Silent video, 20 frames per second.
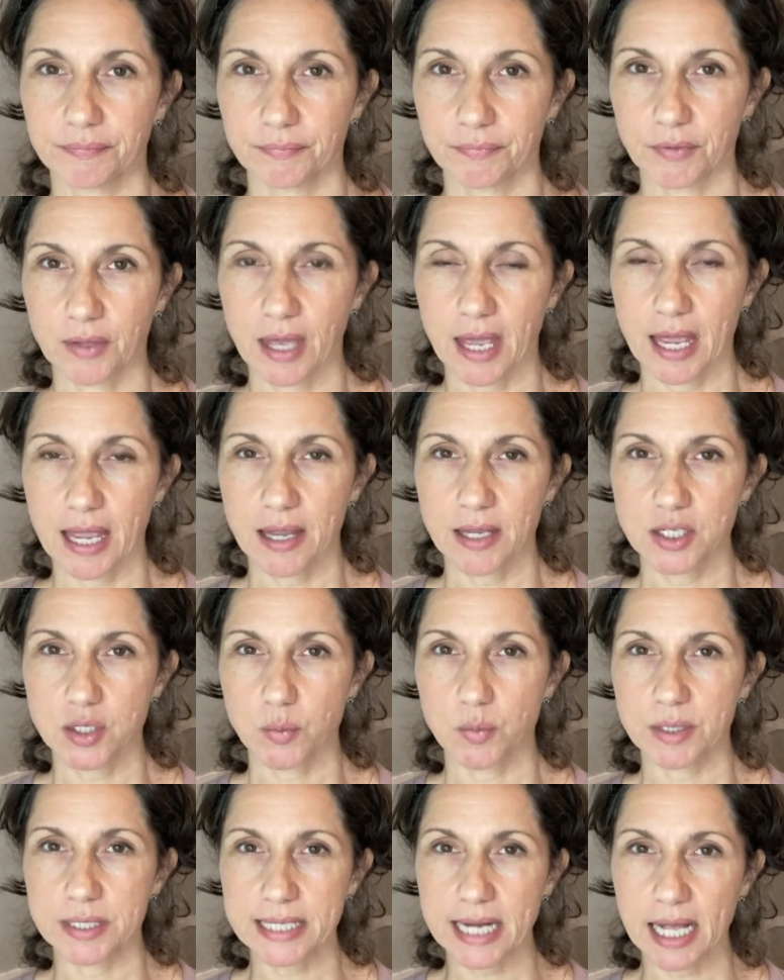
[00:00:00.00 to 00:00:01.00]
Okay, so
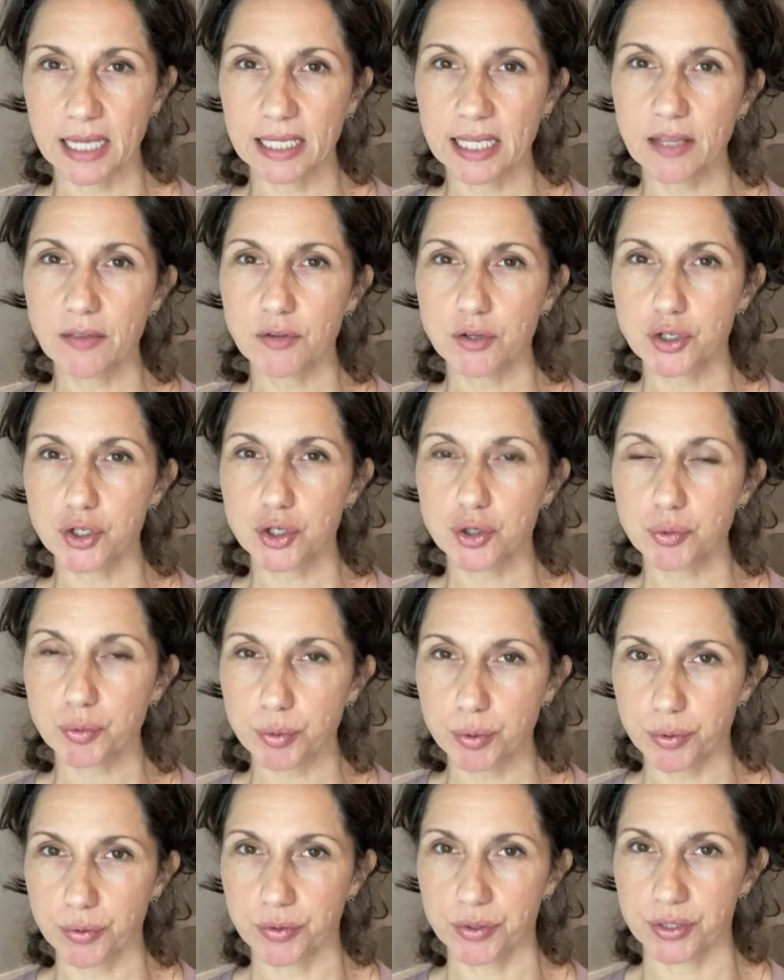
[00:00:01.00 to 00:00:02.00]
we're telling the
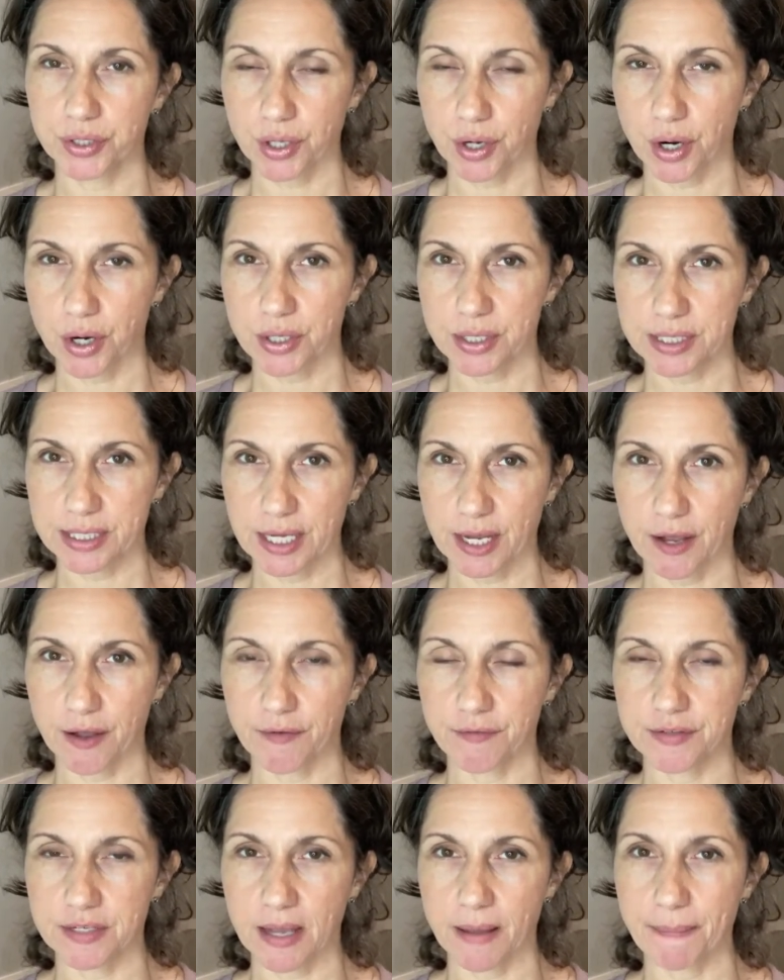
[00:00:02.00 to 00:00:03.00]
truth to
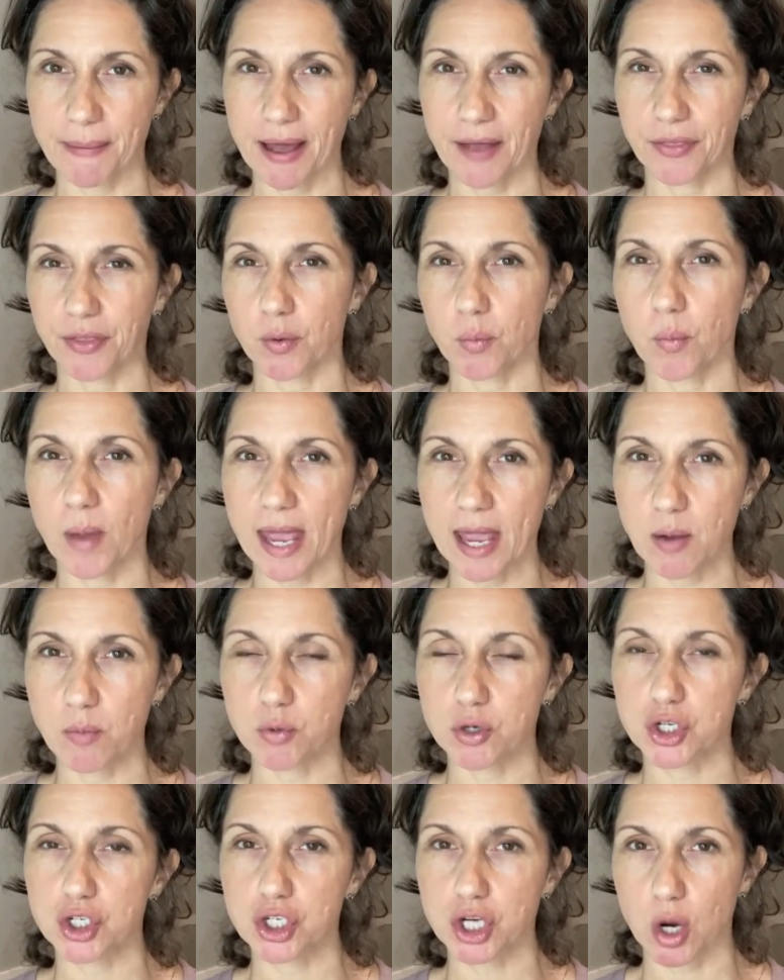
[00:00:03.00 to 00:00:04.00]
ourselves about the way we're
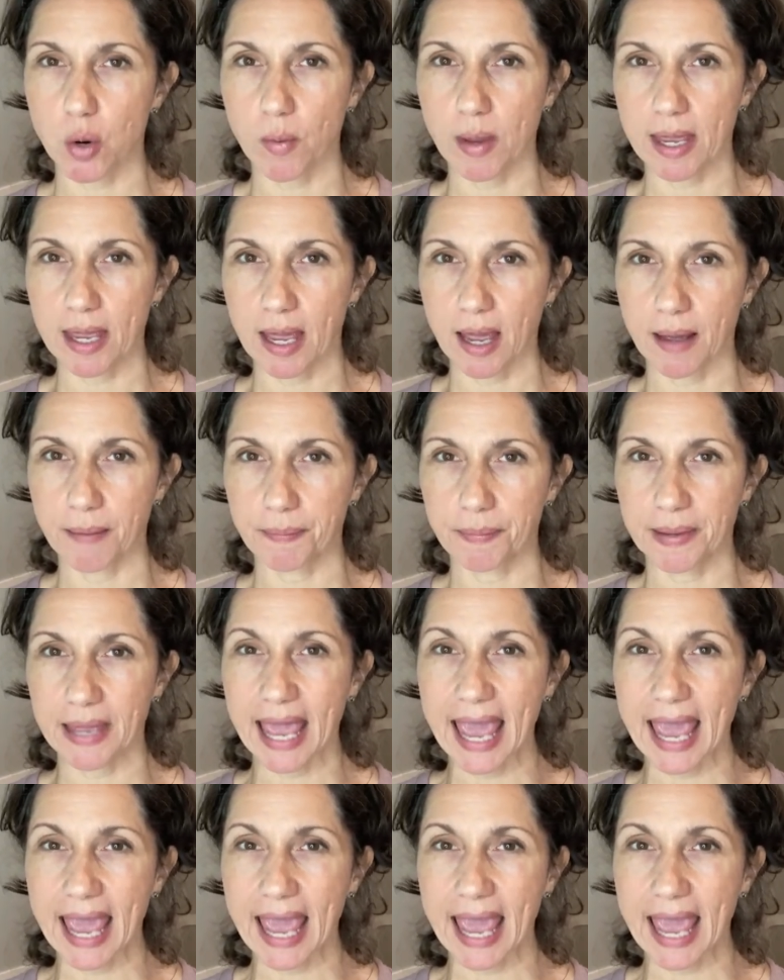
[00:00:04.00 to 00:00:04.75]
showing up.